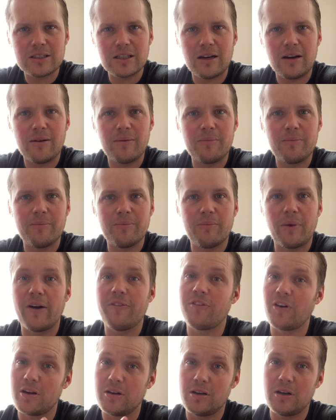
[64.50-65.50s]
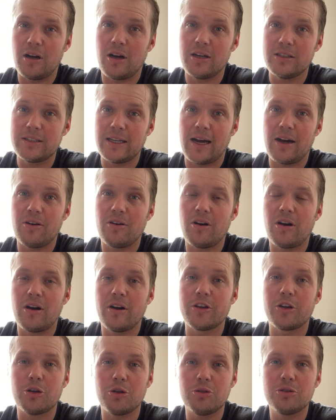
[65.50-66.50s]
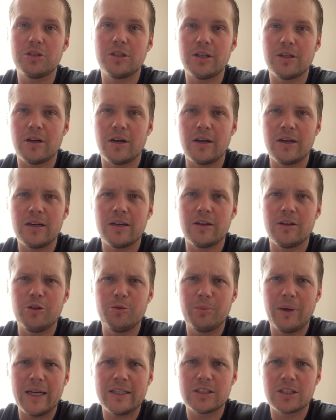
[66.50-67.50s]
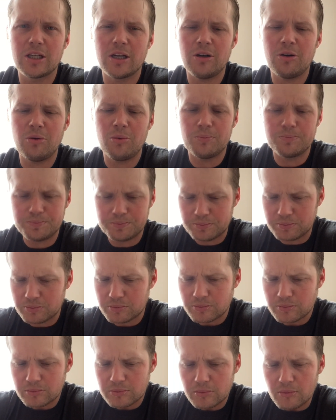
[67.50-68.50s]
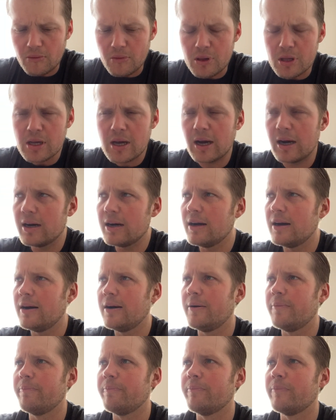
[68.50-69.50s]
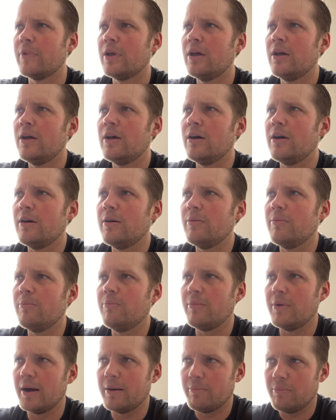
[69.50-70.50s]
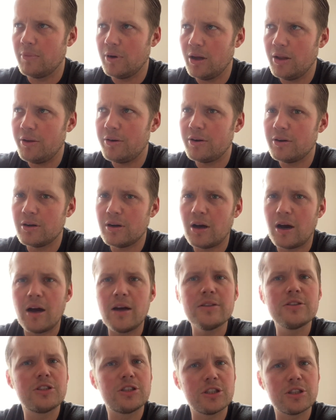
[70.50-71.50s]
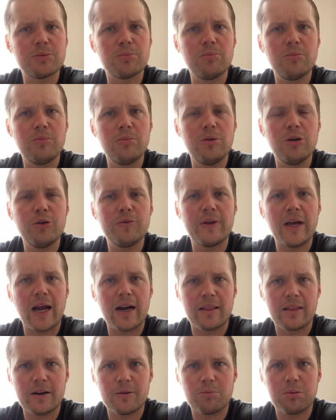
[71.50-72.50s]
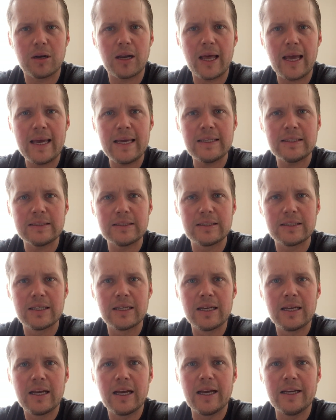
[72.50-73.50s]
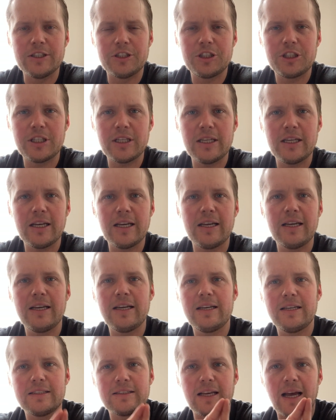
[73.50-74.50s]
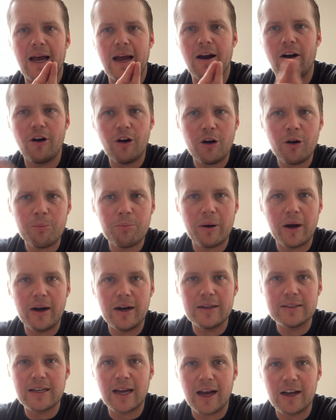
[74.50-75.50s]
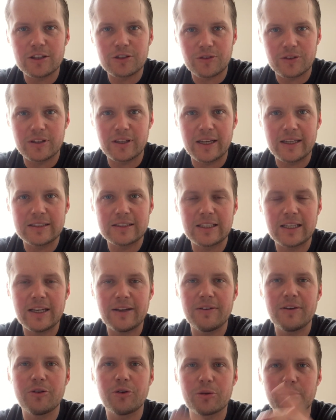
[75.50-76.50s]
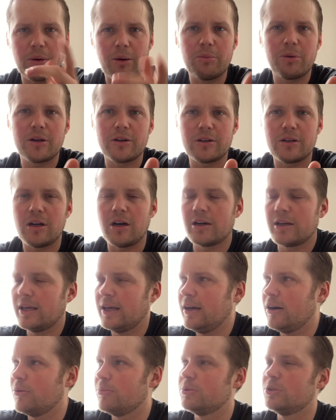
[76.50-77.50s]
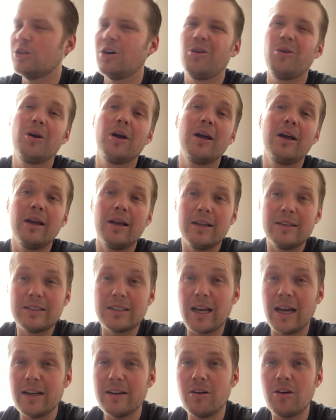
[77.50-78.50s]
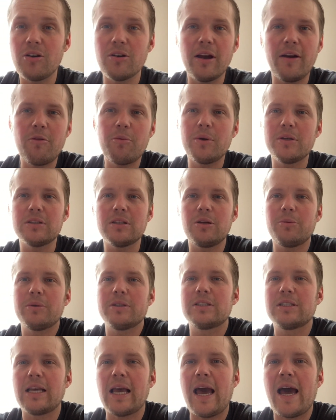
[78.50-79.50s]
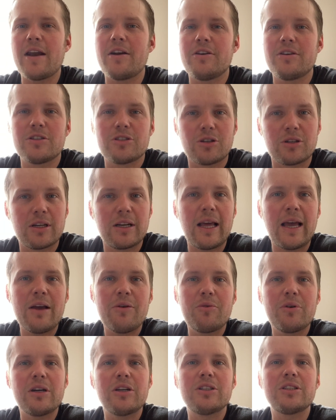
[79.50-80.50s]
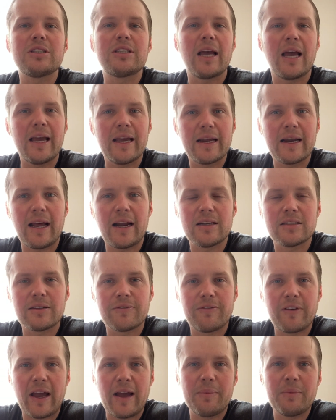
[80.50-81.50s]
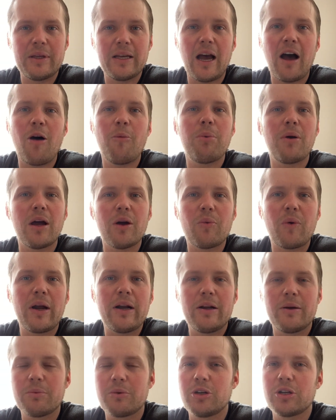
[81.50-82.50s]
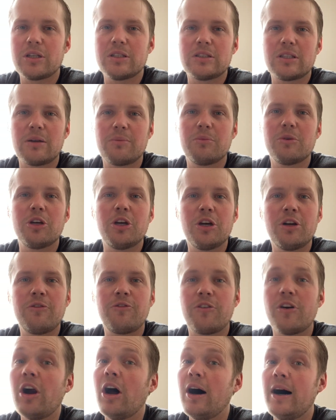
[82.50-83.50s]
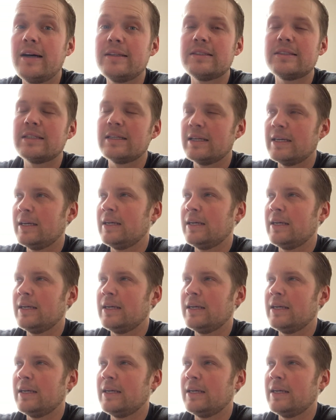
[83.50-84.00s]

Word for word: Um, my father-in-law is out on a Coues deer hunt in New Mexico. Um, my mother-in-law has just moved out of their place. And she is at her parents' house for Thanksgiving with my brother-in-law, Caleb. So it's kind of all, everybody's a little bit scattered. So today, we're just hanging out as a family. I'll probably wind up cooking something good for us.